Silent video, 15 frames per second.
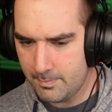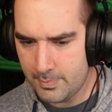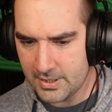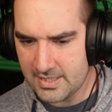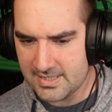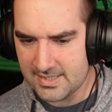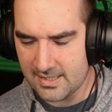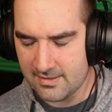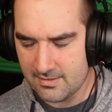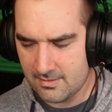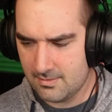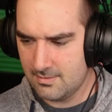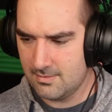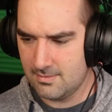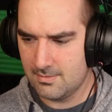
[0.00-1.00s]
But is it
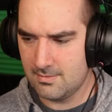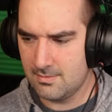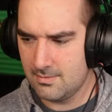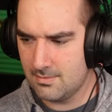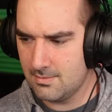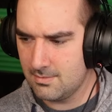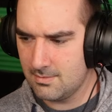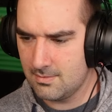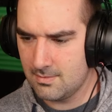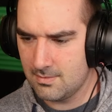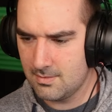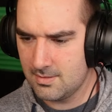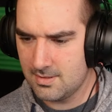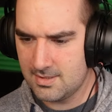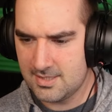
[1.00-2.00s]

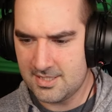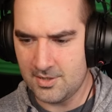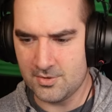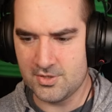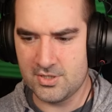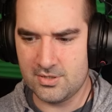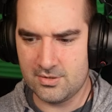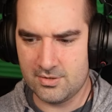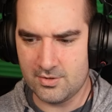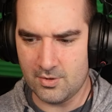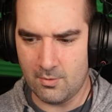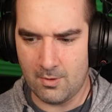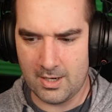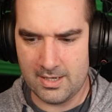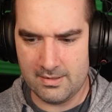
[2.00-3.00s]
still
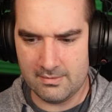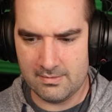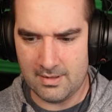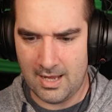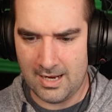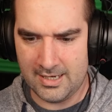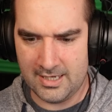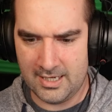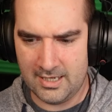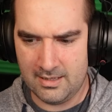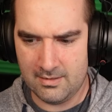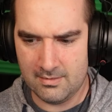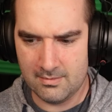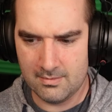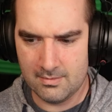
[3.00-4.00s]

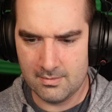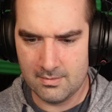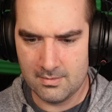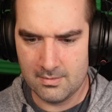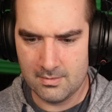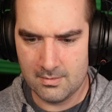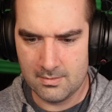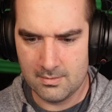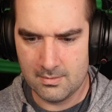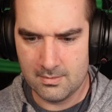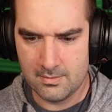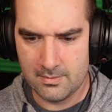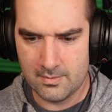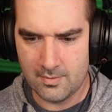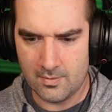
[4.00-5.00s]
storyline-y?
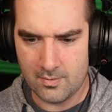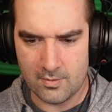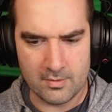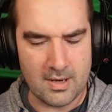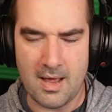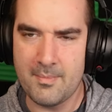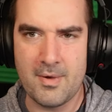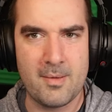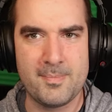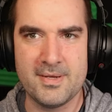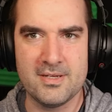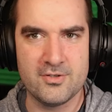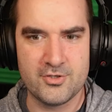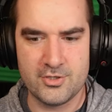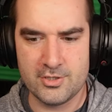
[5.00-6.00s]
Or I'm not
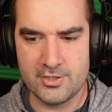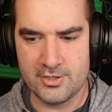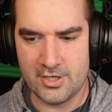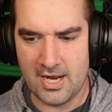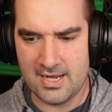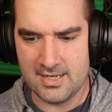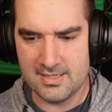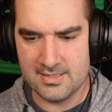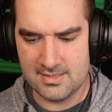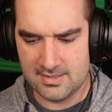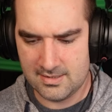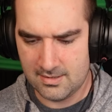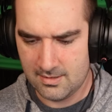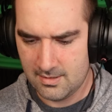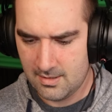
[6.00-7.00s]
being
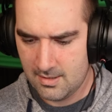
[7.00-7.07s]
chased.